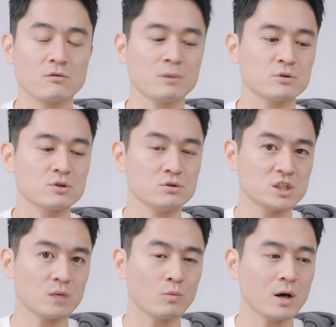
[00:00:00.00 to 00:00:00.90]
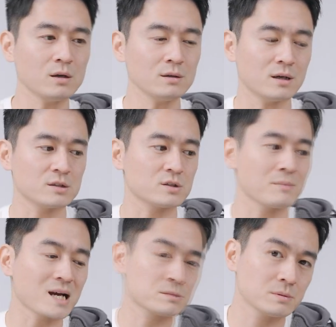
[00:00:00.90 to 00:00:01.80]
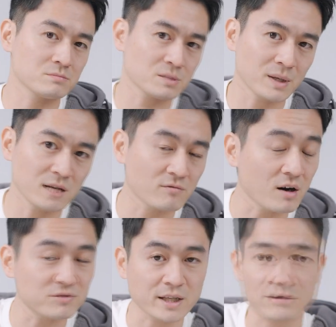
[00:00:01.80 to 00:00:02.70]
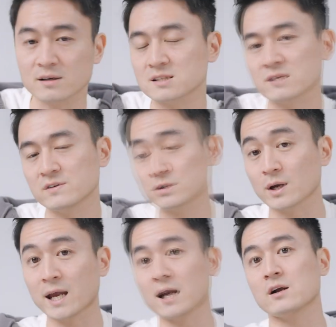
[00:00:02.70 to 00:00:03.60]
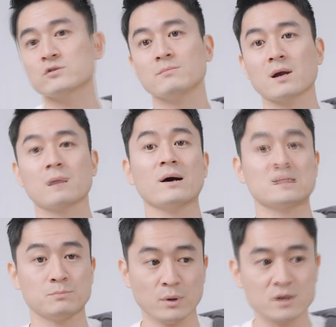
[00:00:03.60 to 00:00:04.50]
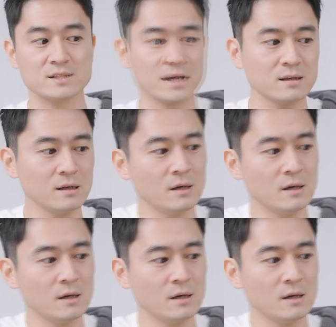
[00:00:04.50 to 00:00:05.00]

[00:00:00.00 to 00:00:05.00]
3.2 Gen 1, uh, so maximum speed roughly around 7 to 800 megabytes per second.